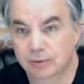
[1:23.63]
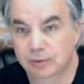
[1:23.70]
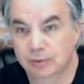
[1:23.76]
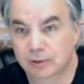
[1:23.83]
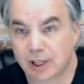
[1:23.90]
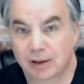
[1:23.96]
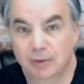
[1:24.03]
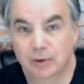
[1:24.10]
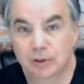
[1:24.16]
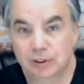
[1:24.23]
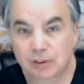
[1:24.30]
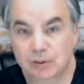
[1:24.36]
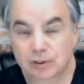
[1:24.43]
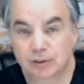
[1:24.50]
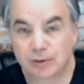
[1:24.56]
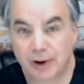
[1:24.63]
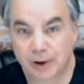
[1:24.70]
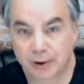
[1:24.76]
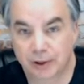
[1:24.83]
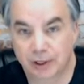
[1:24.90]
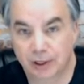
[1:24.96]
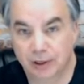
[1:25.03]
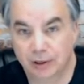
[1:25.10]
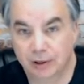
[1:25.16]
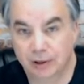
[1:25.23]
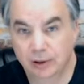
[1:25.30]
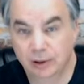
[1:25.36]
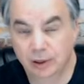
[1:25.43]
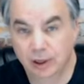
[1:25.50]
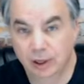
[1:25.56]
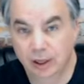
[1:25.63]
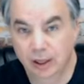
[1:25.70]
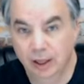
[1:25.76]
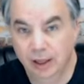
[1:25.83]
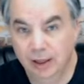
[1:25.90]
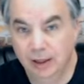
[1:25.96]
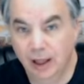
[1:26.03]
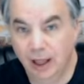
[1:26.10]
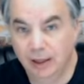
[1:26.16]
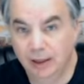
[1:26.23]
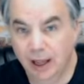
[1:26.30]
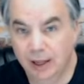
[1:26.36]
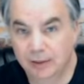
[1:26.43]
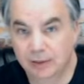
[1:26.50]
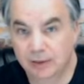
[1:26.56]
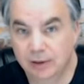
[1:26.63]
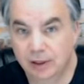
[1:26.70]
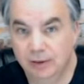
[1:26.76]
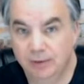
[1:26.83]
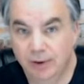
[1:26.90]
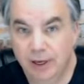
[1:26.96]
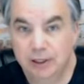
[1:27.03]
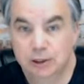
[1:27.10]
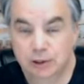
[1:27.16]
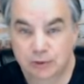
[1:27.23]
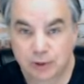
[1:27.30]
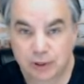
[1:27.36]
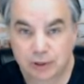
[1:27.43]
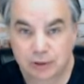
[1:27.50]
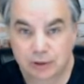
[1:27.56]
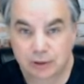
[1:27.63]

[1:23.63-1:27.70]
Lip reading: levels of severity. At the face of it,